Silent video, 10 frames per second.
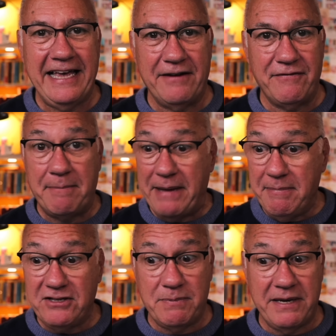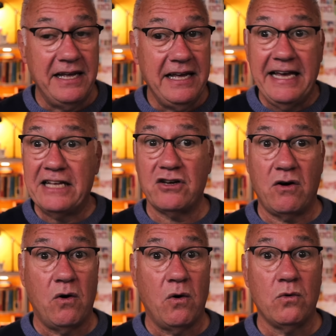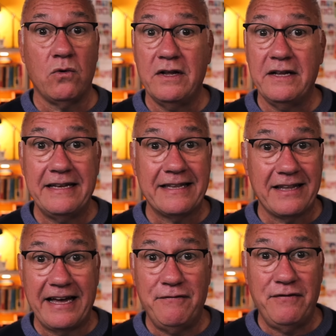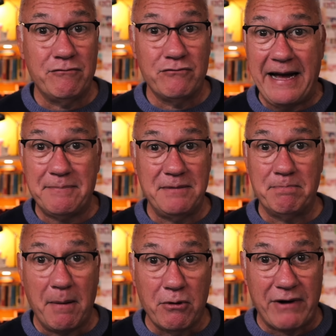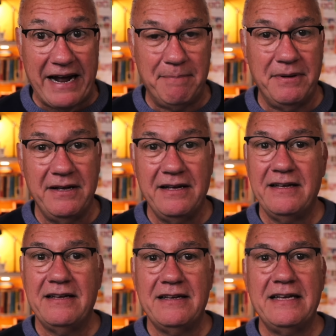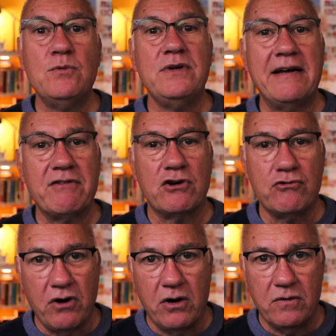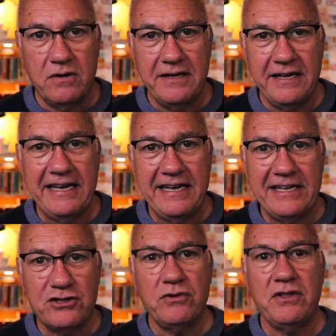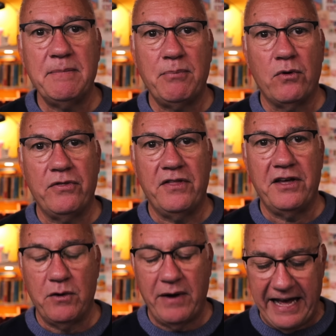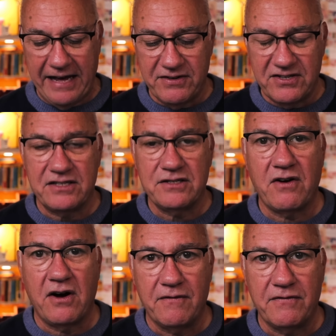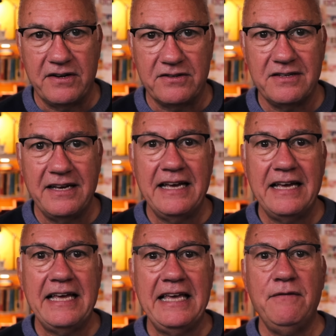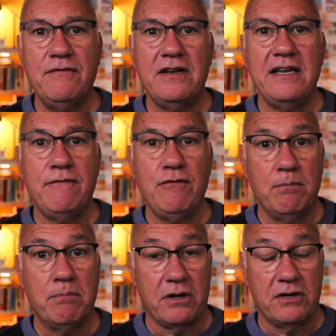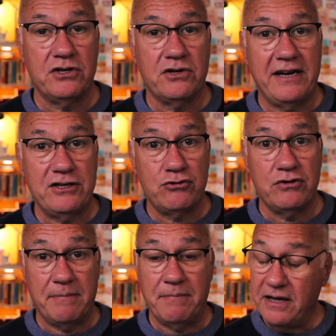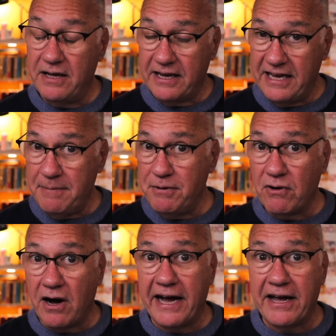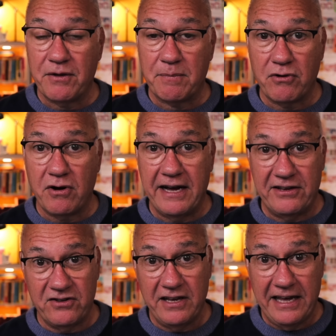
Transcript: If that baby spent its whole life wrapped in bubble wrap, it would never grow. It's really important that you have a sense of confidence even if you blunder and trip. Keep your eye on the prize.